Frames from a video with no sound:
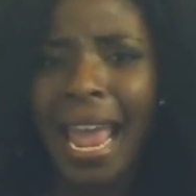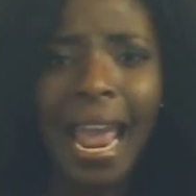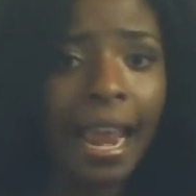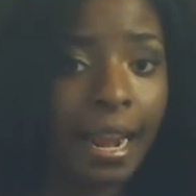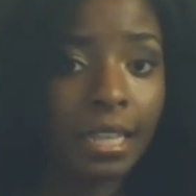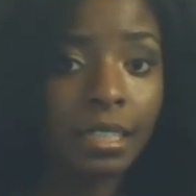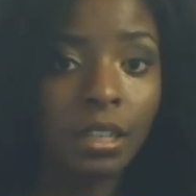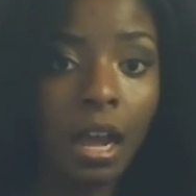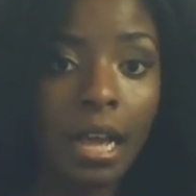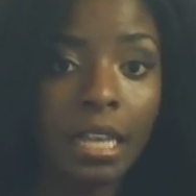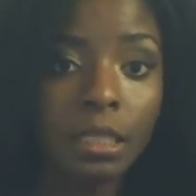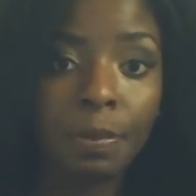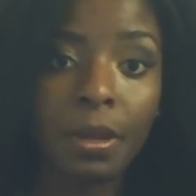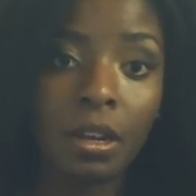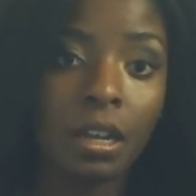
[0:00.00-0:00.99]
And I, I
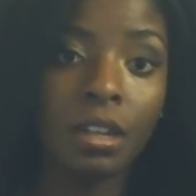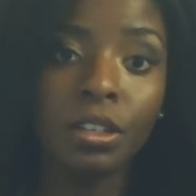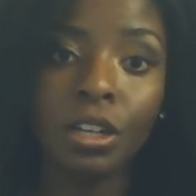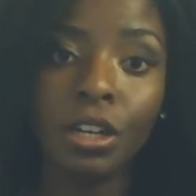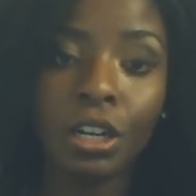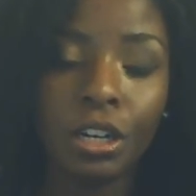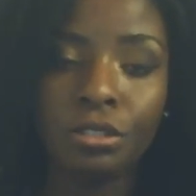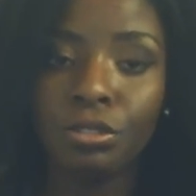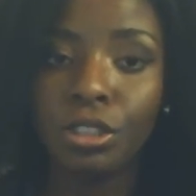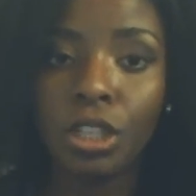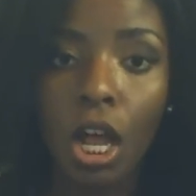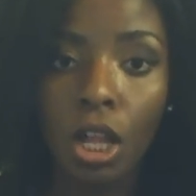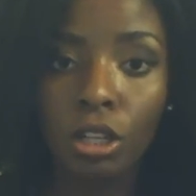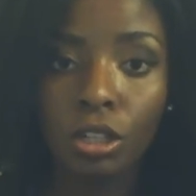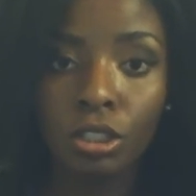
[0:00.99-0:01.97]
spent under a hundred
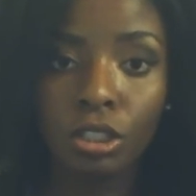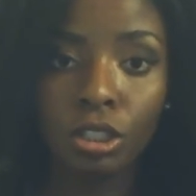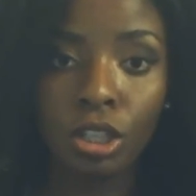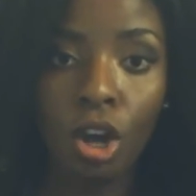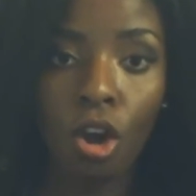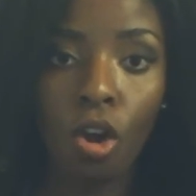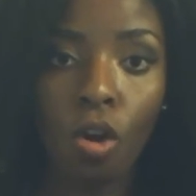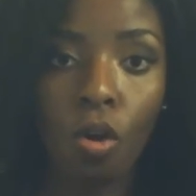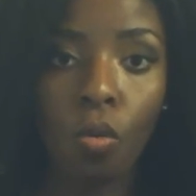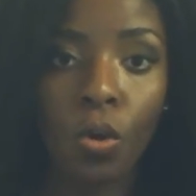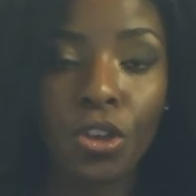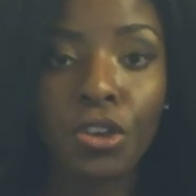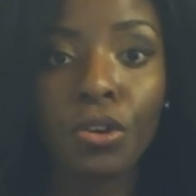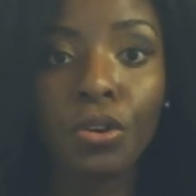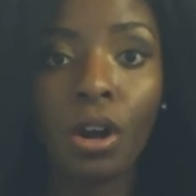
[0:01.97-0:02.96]
dollars. So
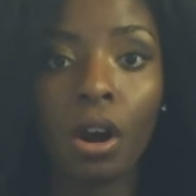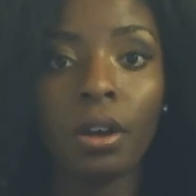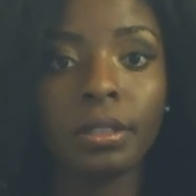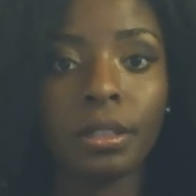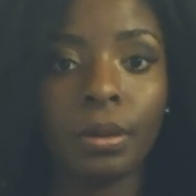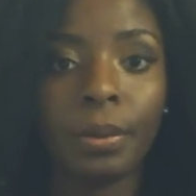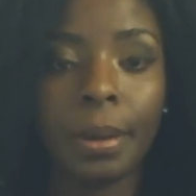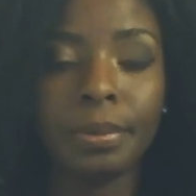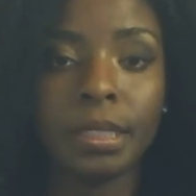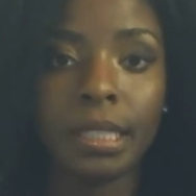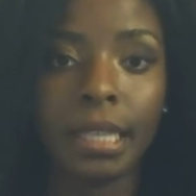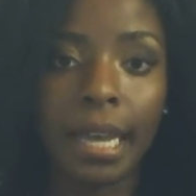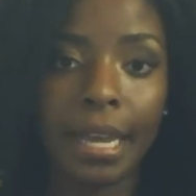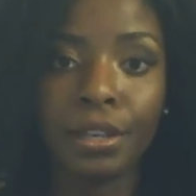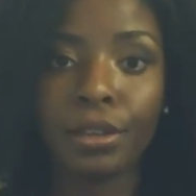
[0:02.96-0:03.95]
when you go on their
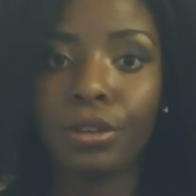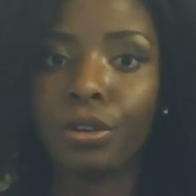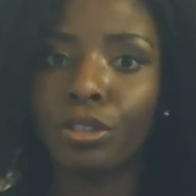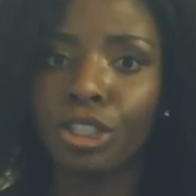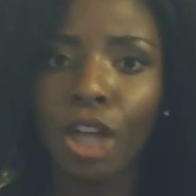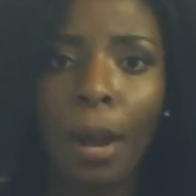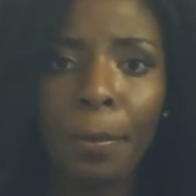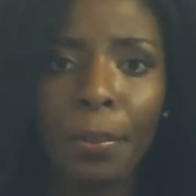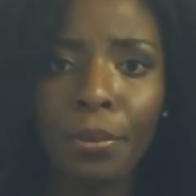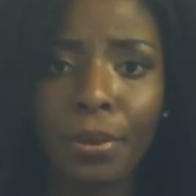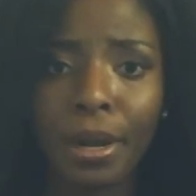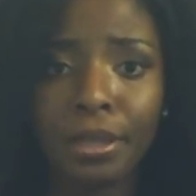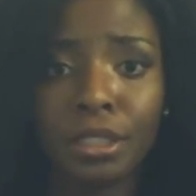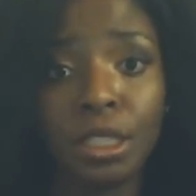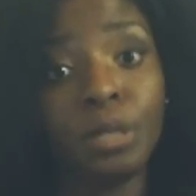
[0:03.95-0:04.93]
website, you know, shop
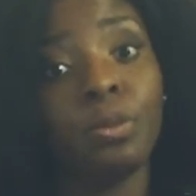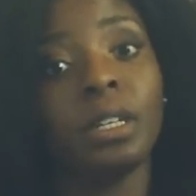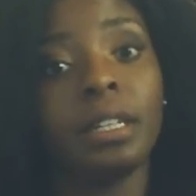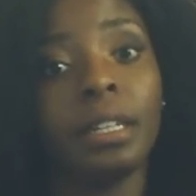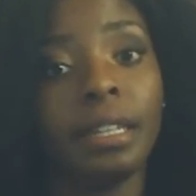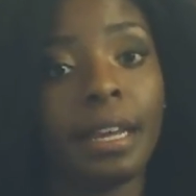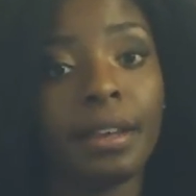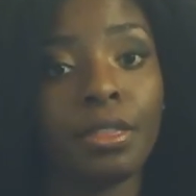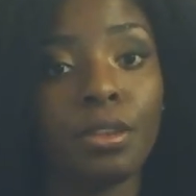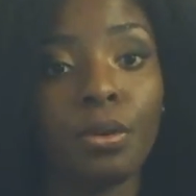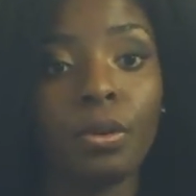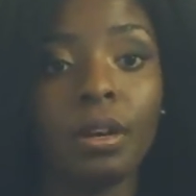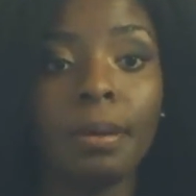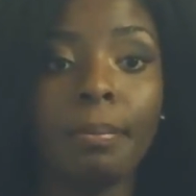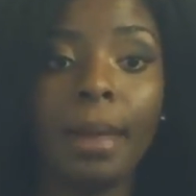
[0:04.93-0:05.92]
around, see what length you
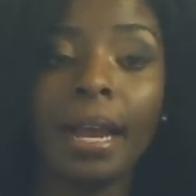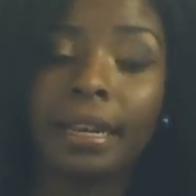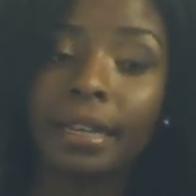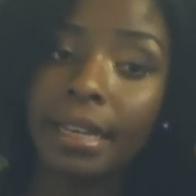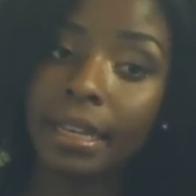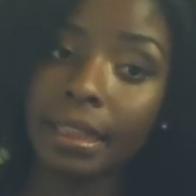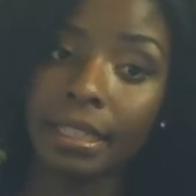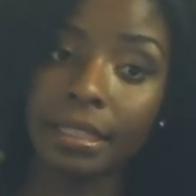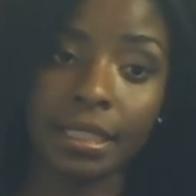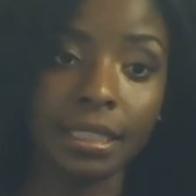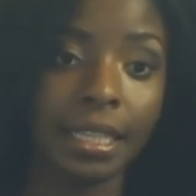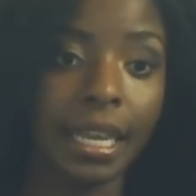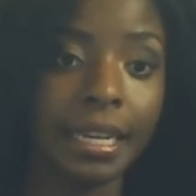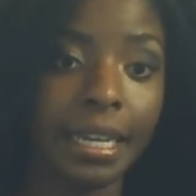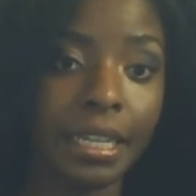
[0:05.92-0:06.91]
want. My length is a
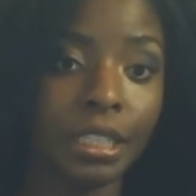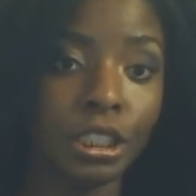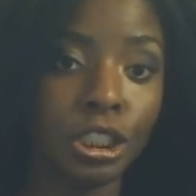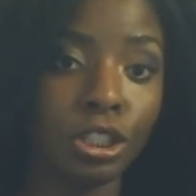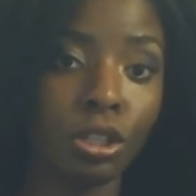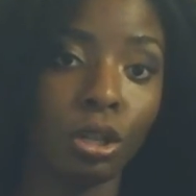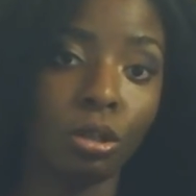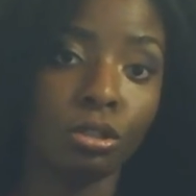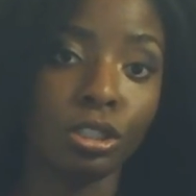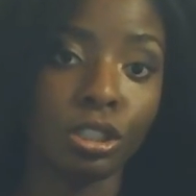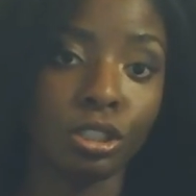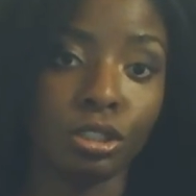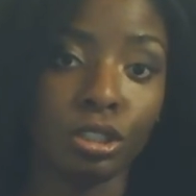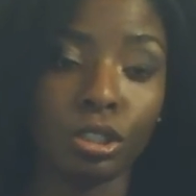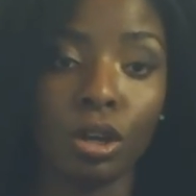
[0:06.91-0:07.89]
10 inch
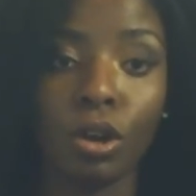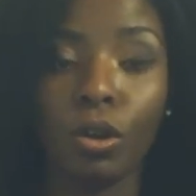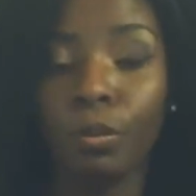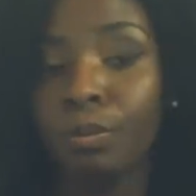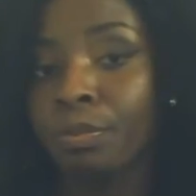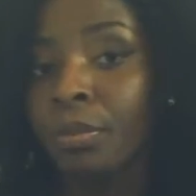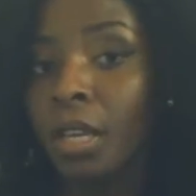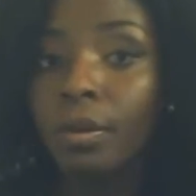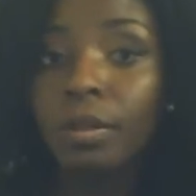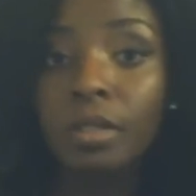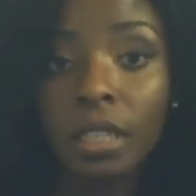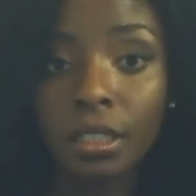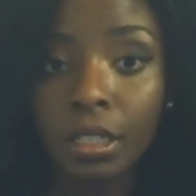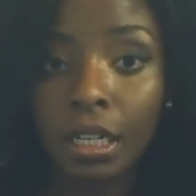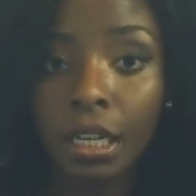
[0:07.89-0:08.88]
closure. So it was
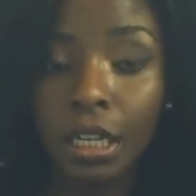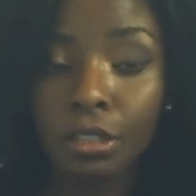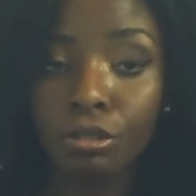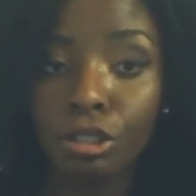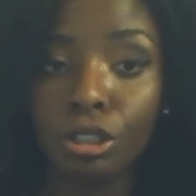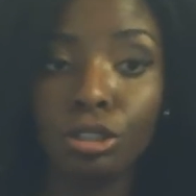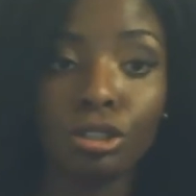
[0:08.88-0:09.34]
under a hundred.